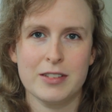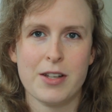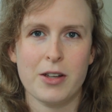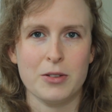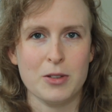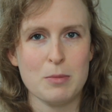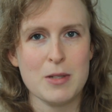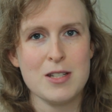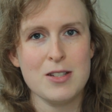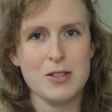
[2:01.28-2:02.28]
So number
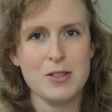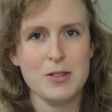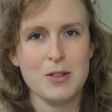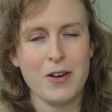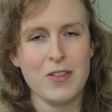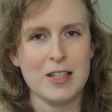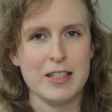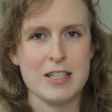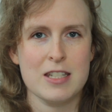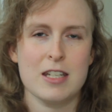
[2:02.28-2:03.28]
2 on the
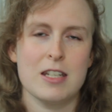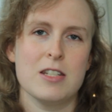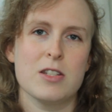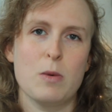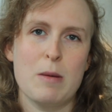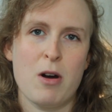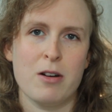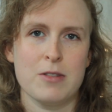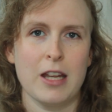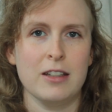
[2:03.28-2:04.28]
list is the Wim
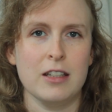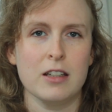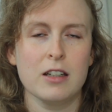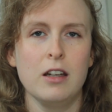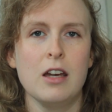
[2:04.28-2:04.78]
Hof technique.